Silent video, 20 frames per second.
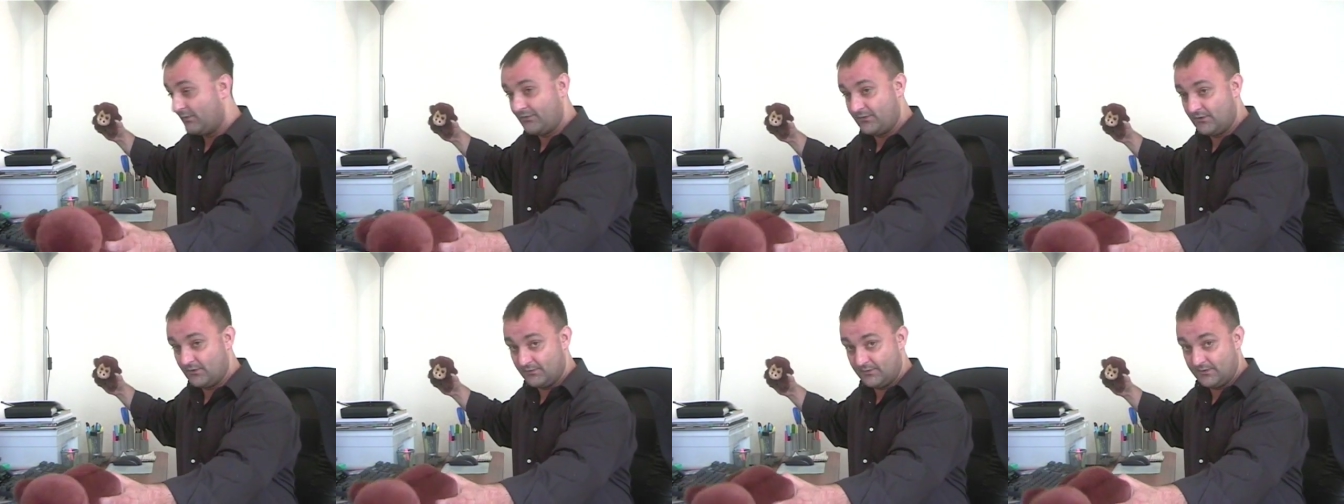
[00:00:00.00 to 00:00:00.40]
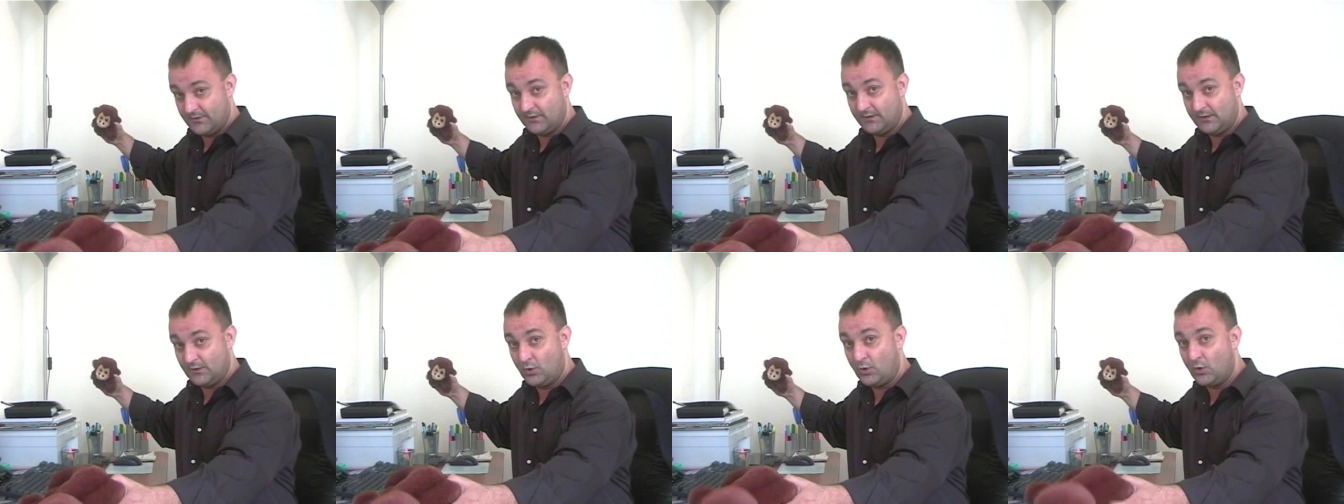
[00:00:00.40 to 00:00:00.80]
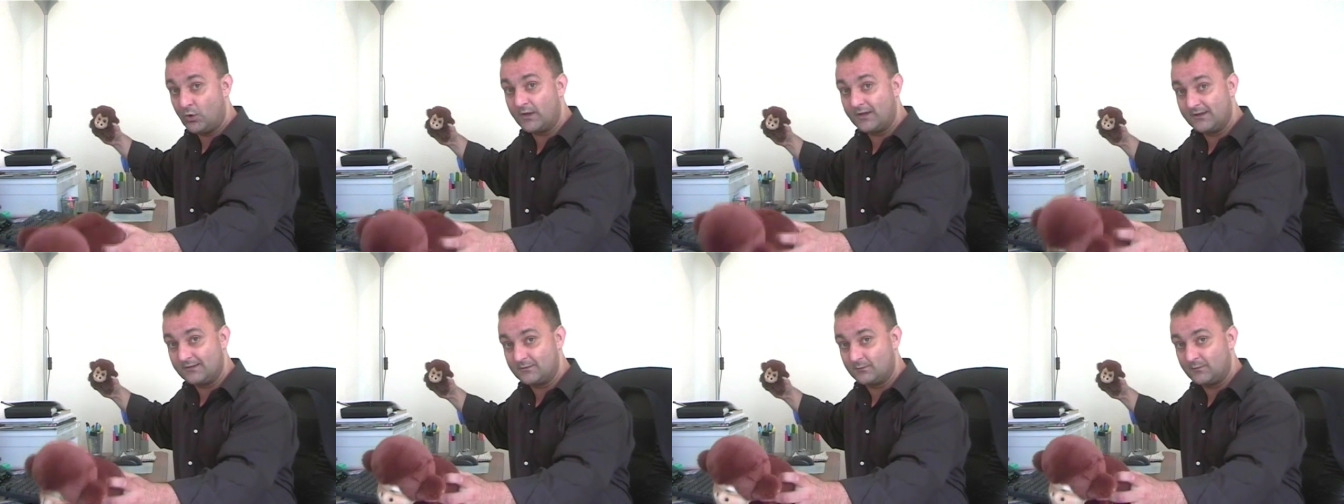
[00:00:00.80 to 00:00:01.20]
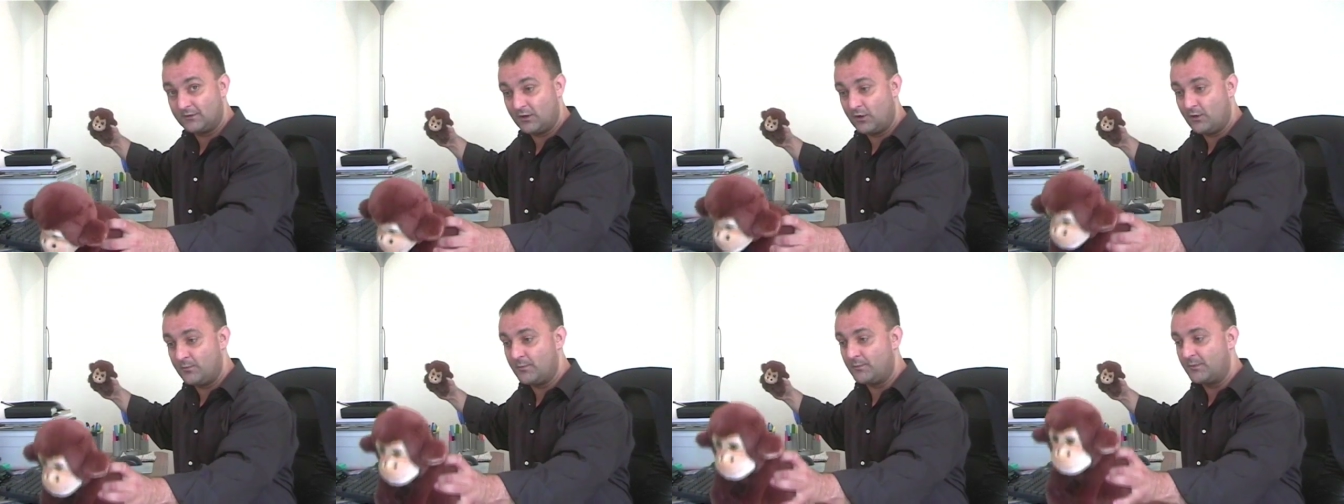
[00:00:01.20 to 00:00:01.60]
the, the organism, the
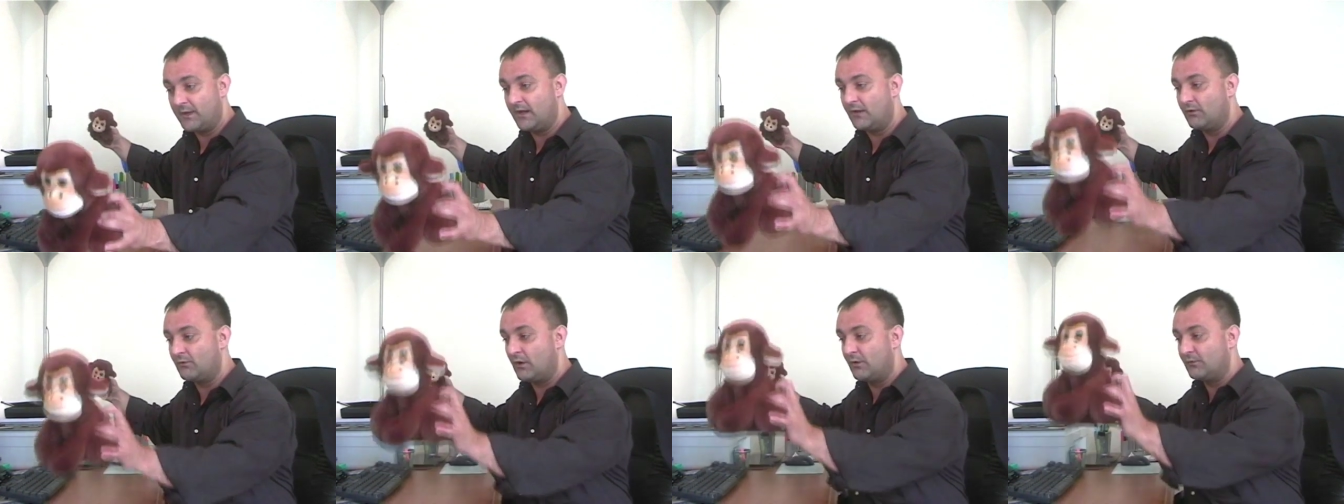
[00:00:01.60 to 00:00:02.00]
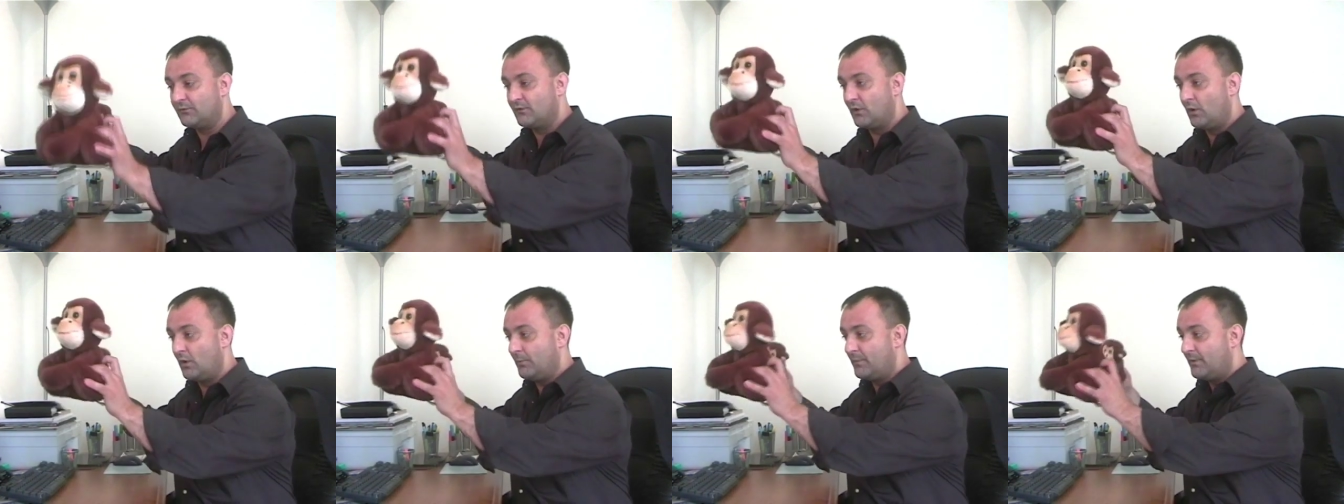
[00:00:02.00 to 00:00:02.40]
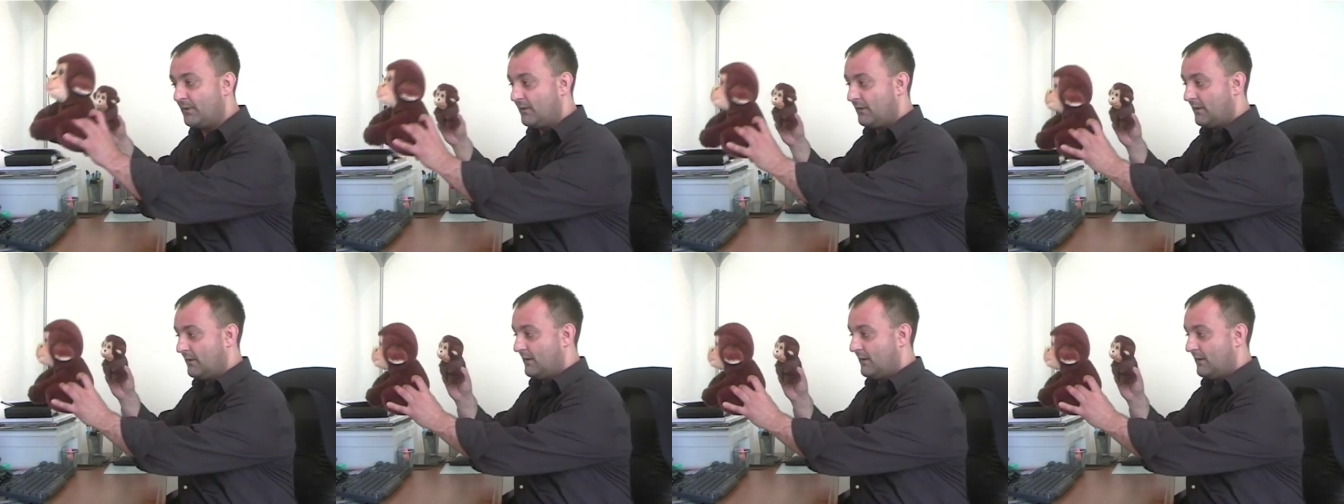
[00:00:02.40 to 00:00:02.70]
human being grows up,